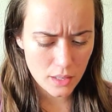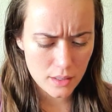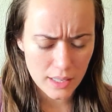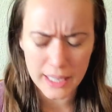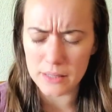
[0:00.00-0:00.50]

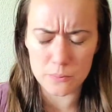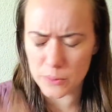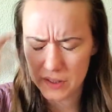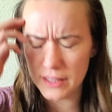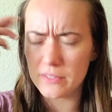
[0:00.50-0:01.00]
had
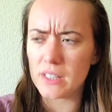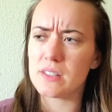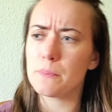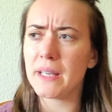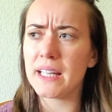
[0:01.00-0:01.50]
received a
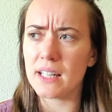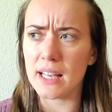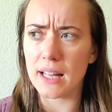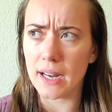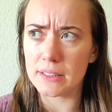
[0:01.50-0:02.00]
subpoena,
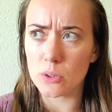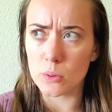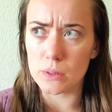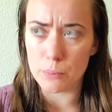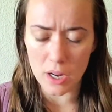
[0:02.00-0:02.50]
and I told
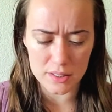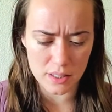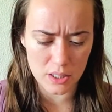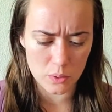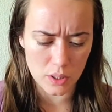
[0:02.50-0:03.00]
the
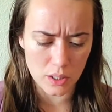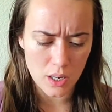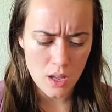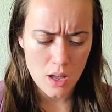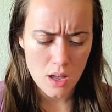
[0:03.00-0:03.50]
prosecutor,
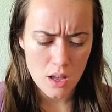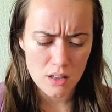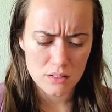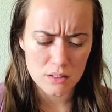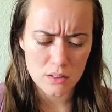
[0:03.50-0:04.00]

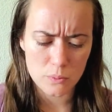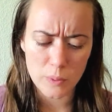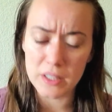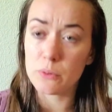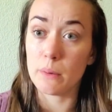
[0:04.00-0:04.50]
when
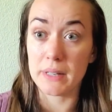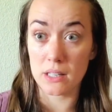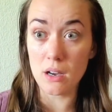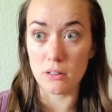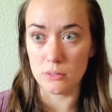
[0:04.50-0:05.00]
do you want me to
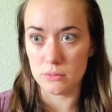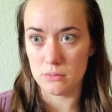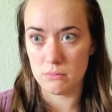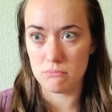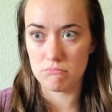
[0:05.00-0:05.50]
go?
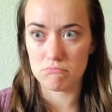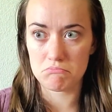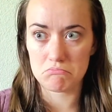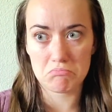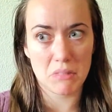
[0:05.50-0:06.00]

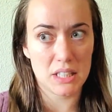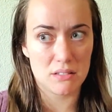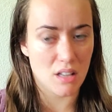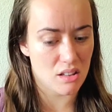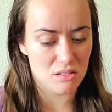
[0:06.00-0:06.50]
He
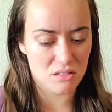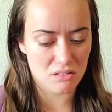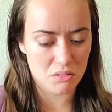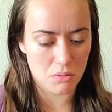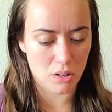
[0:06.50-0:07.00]

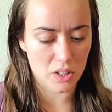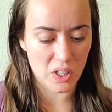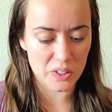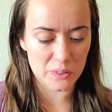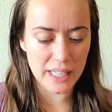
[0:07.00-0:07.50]
says, I'll call
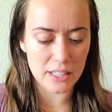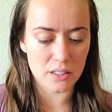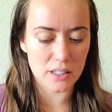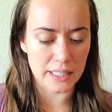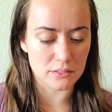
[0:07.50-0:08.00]
you later
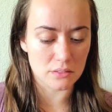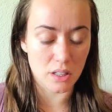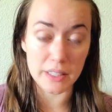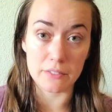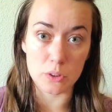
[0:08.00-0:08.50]
and I'll
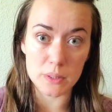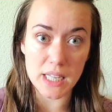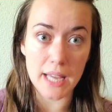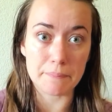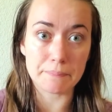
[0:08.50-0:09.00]
give you a time.